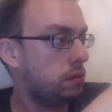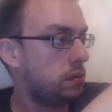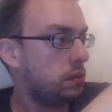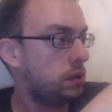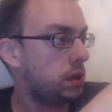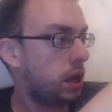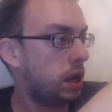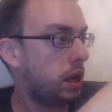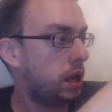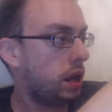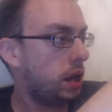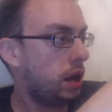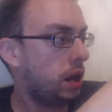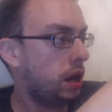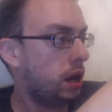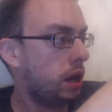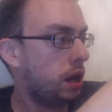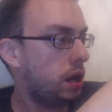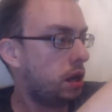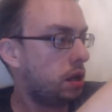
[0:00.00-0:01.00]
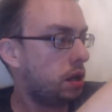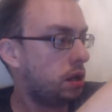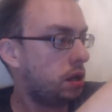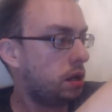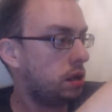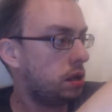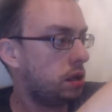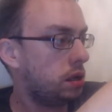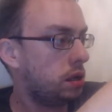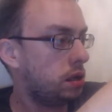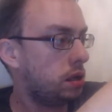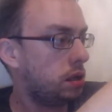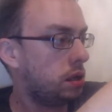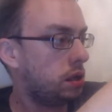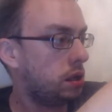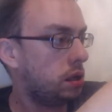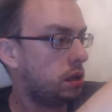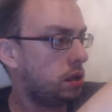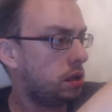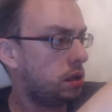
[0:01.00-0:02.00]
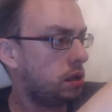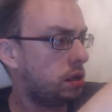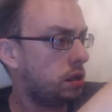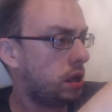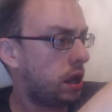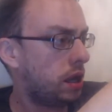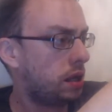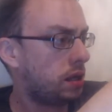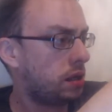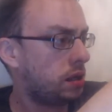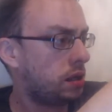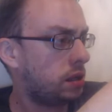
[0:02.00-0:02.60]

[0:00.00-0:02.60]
they are the Zat